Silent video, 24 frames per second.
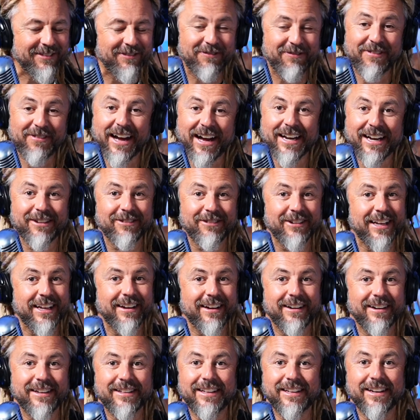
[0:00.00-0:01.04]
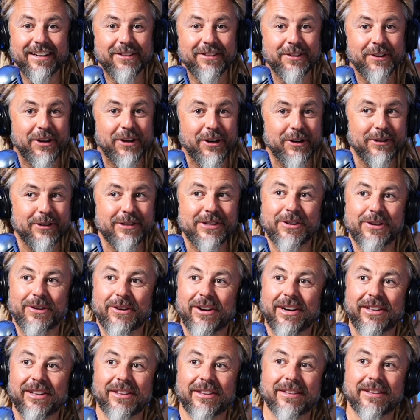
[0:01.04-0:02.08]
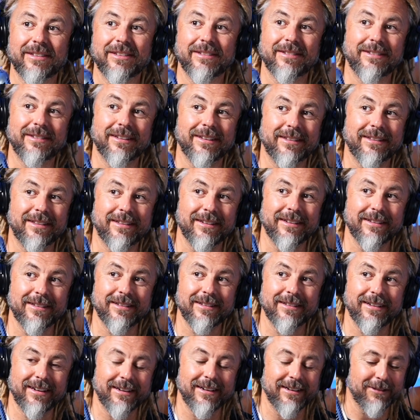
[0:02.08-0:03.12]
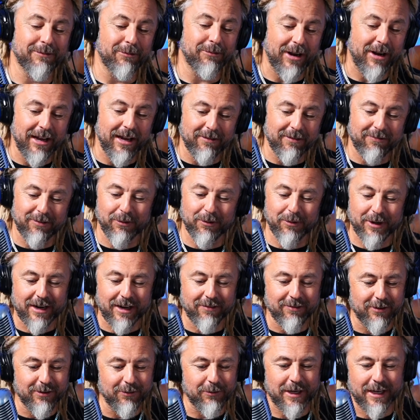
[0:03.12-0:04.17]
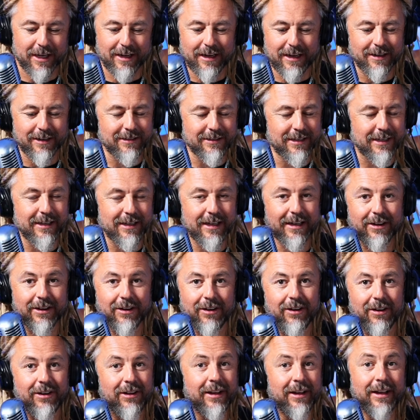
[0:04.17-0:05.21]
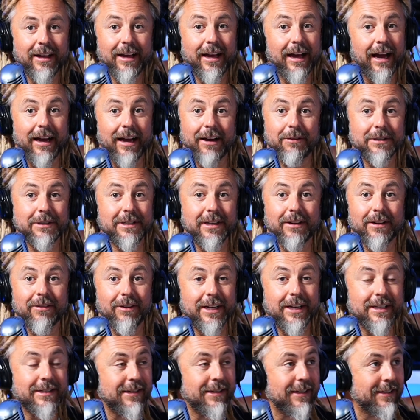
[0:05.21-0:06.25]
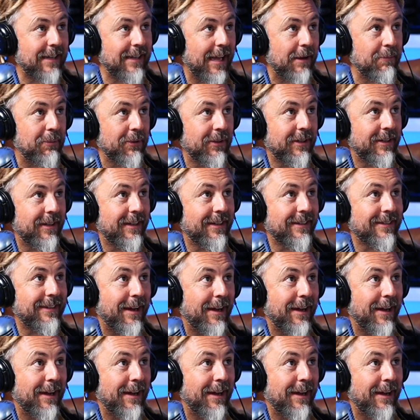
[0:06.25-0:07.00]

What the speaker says: firing on the other coach or on the ref or whatever when I didn't get a call, I wasn't the greatest example in this.